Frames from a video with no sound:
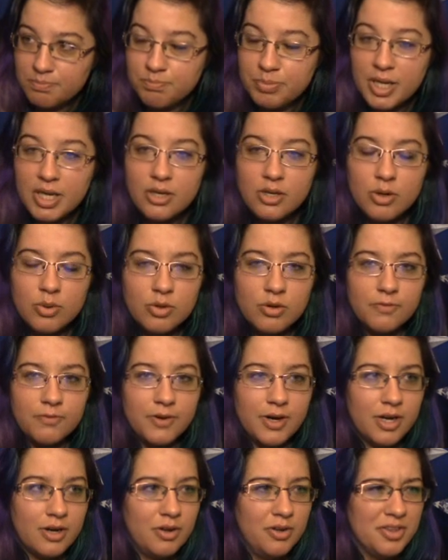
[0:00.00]
be
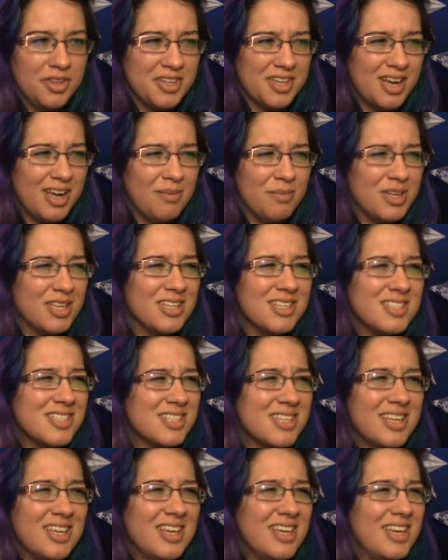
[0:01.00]
notified all the time.
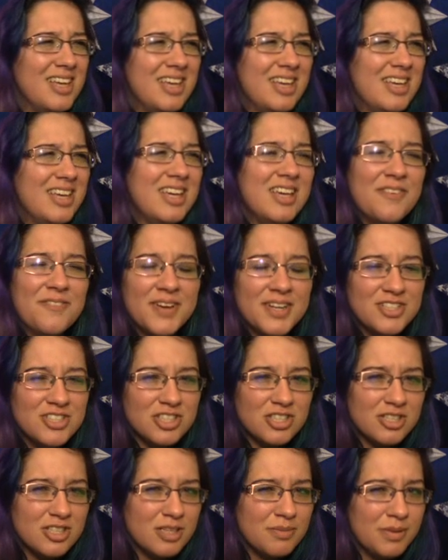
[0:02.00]
Because
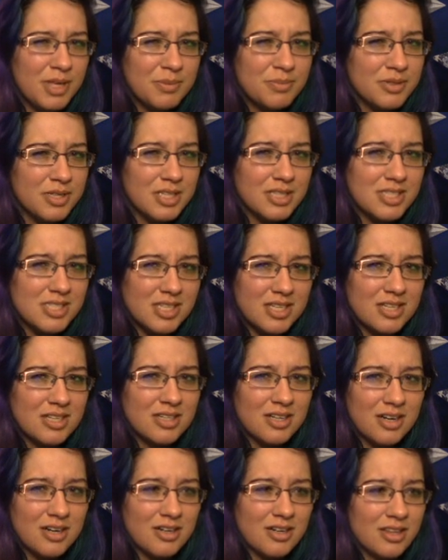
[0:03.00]
eventually people get sick
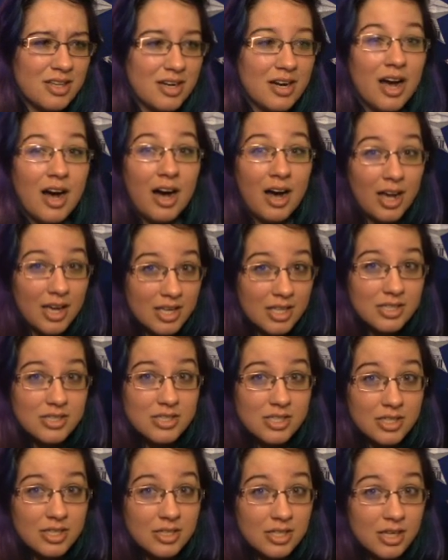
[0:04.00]
and tired of that. I get
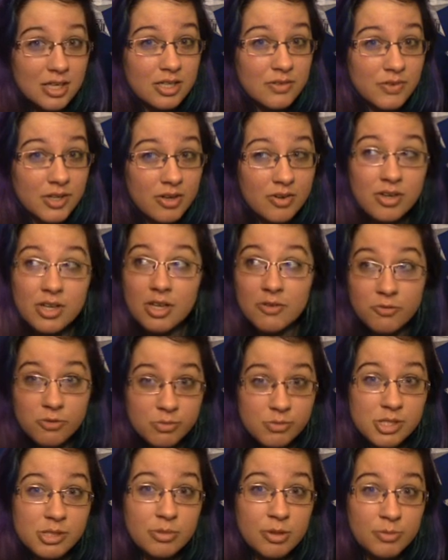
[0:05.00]
sick and tired of hearing it
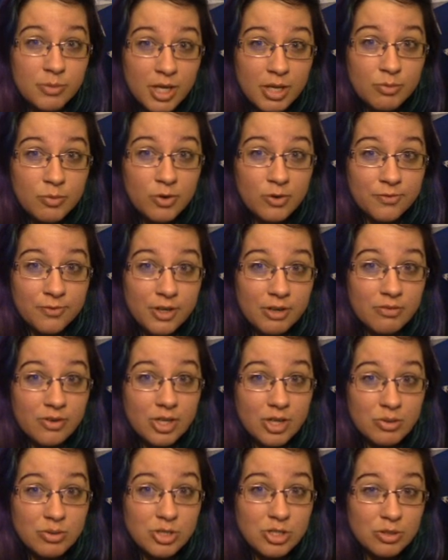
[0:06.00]
from some of my more
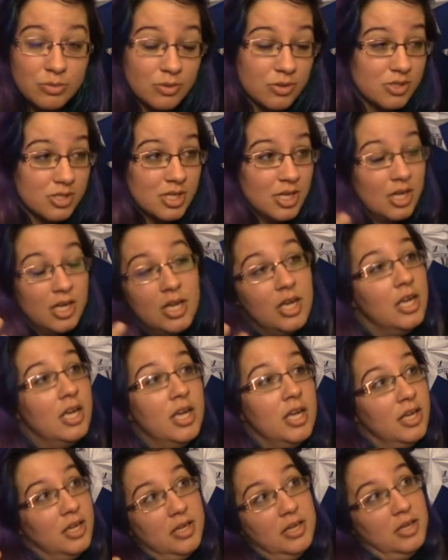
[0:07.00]
favorite YouTubers.
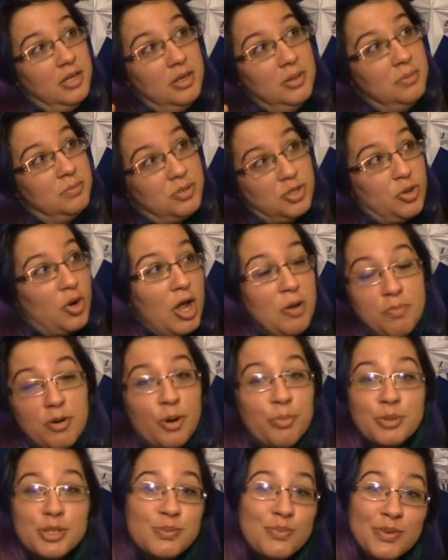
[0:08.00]
So I
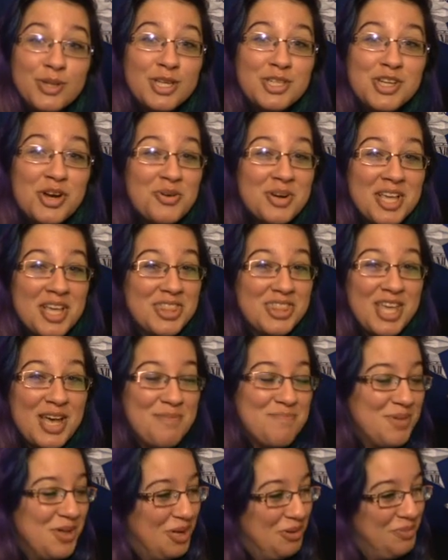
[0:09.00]
purposefully don't hit
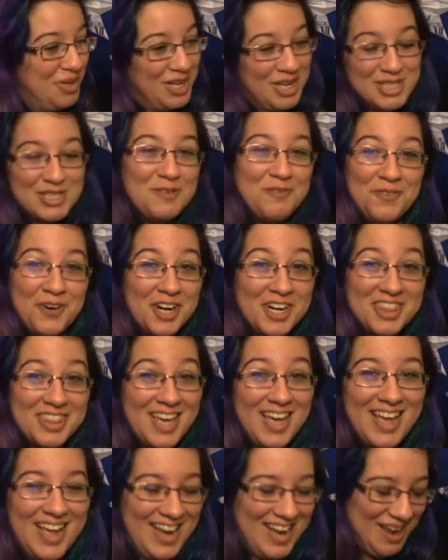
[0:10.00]
that bell because fuck
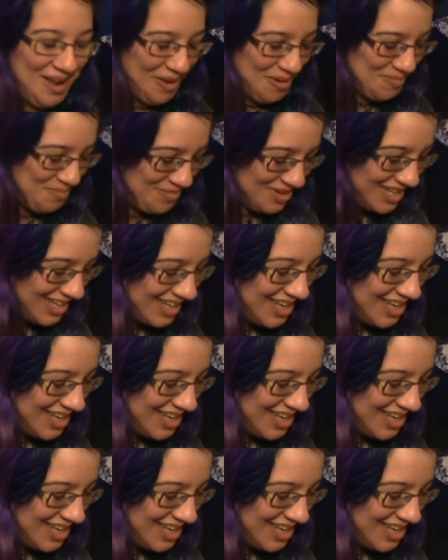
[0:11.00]
them.